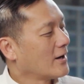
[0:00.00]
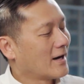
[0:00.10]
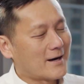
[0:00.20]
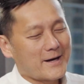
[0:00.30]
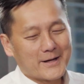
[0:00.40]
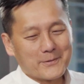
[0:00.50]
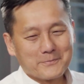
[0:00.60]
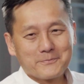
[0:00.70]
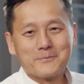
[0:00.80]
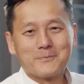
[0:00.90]
Hi,
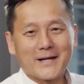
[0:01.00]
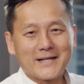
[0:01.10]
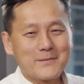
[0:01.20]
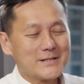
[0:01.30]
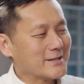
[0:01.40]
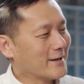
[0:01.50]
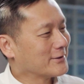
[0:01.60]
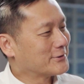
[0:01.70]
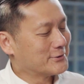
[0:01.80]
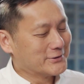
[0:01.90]
my name is
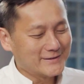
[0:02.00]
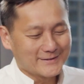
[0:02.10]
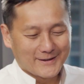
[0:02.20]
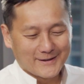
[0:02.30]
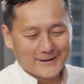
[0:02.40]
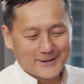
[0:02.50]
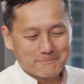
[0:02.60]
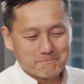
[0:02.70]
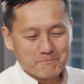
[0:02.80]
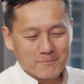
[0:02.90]
Hiang Khoon.
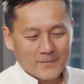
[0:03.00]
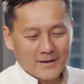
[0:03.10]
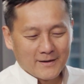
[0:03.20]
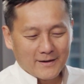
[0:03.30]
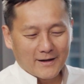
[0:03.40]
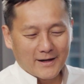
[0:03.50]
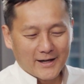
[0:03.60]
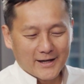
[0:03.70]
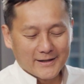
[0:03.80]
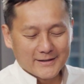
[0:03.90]

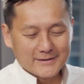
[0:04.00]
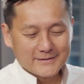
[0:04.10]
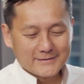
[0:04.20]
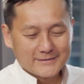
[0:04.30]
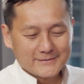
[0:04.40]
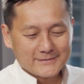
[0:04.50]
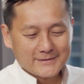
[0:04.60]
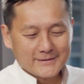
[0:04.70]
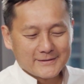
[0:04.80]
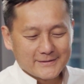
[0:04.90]
I
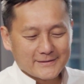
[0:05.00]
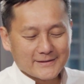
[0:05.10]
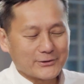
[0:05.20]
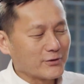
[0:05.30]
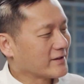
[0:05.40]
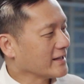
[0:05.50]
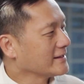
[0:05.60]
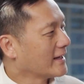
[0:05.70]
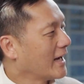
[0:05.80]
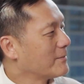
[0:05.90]
like to think
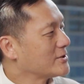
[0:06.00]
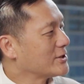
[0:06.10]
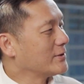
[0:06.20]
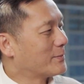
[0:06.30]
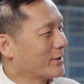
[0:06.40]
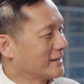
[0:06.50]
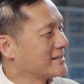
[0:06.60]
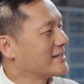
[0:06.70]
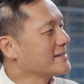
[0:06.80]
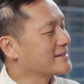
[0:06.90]
that I'm still a practicing